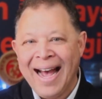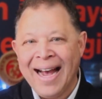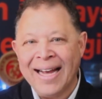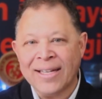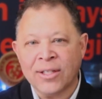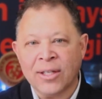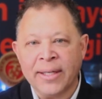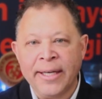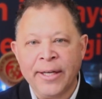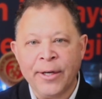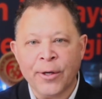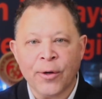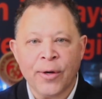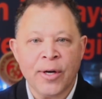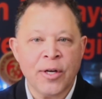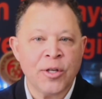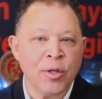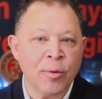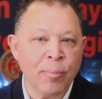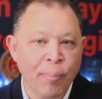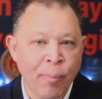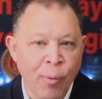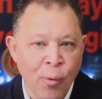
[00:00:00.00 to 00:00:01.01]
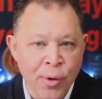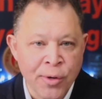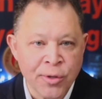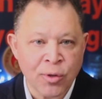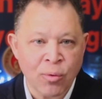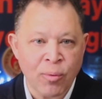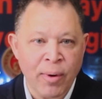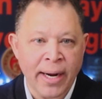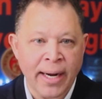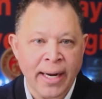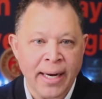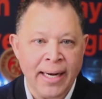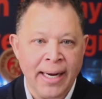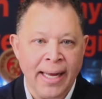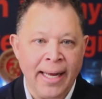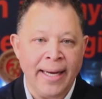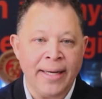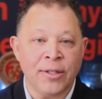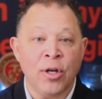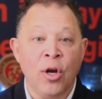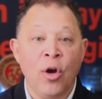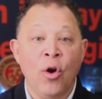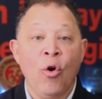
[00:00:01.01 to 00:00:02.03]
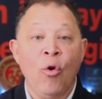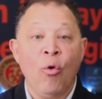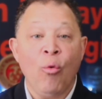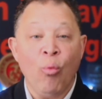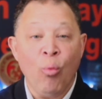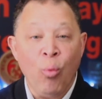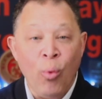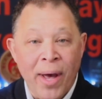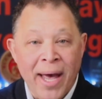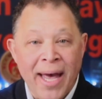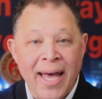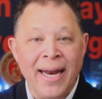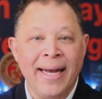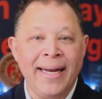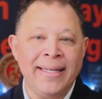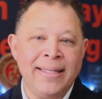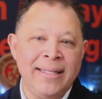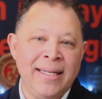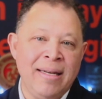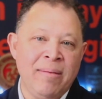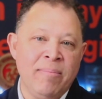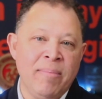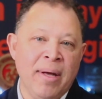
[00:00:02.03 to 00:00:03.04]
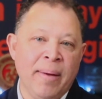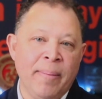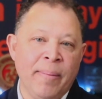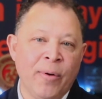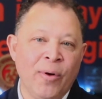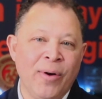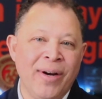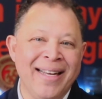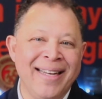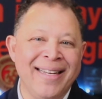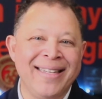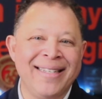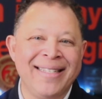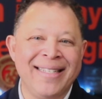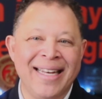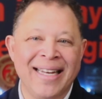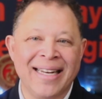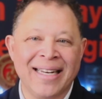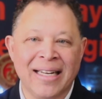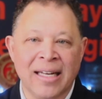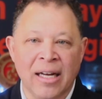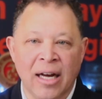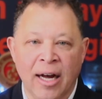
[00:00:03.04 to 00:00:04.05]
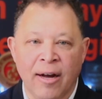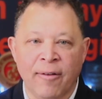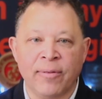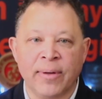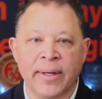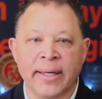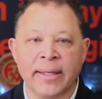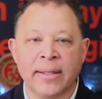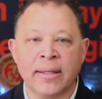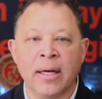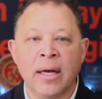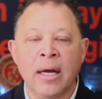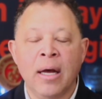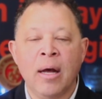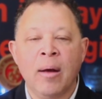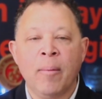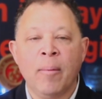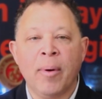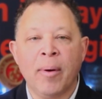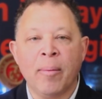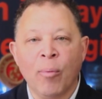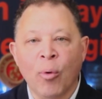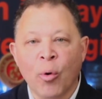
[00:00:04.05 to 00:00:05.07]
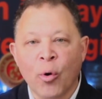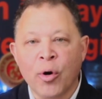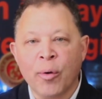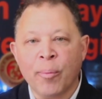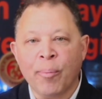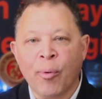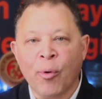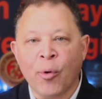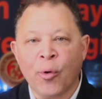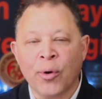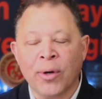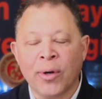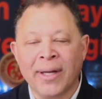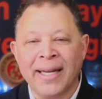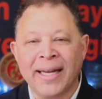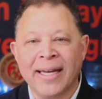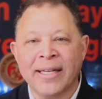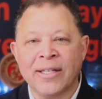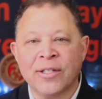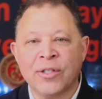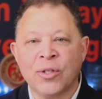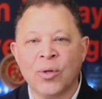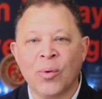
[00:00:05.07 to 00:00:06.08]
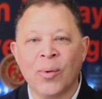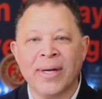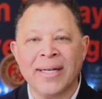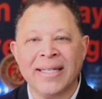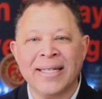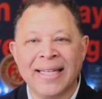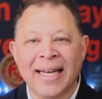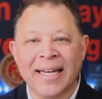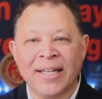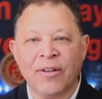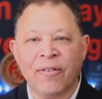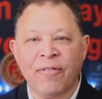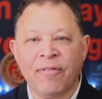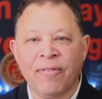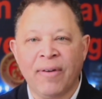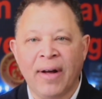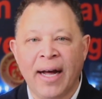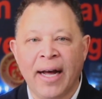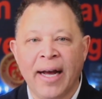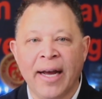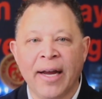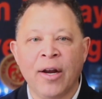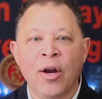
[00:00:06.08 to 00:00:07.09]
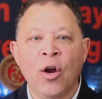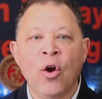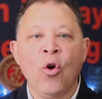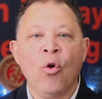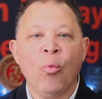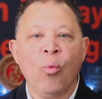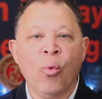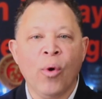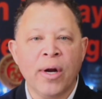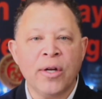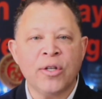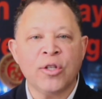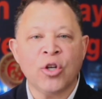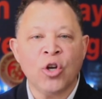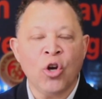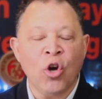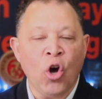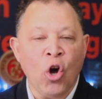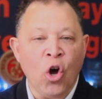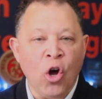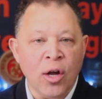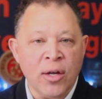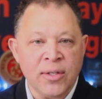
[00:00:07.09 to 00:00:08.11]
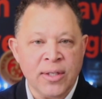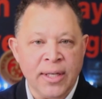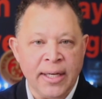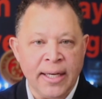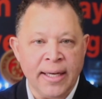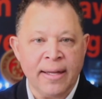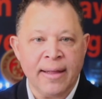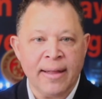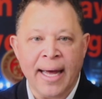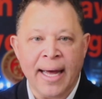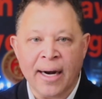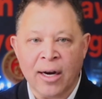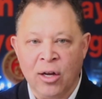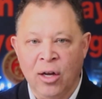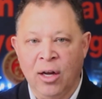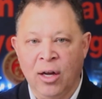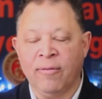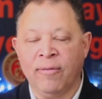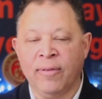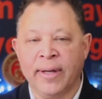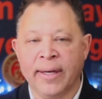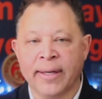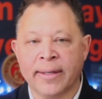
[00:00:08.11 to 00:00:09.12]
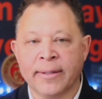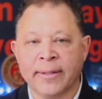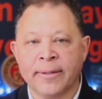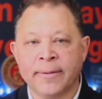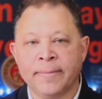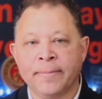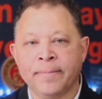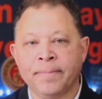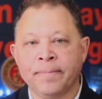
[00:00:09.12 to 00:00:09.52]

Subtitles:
As a leader, it's important to recognize when a team member is in conflict, but more importantly is to identify what's causing that conflict.